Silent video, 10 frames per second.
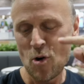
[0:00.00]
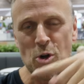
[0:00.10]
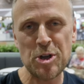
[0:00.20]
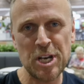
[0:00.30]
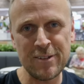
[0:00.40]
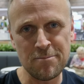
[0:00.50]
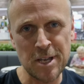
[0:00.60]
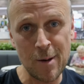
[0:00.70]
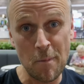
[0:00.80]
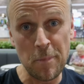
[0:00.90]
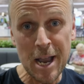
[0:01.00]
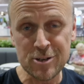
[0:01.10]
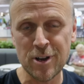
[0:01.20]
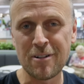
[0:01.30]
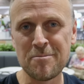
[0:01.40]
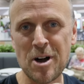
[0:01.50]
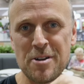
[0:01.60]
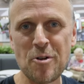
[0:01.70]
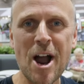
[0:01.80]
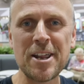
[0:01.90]
or you could even become a Patreon of
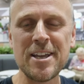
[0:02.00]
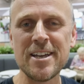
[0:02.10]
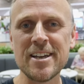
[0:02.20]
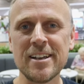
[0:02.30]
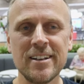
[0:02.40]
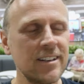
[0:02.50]
mine right here.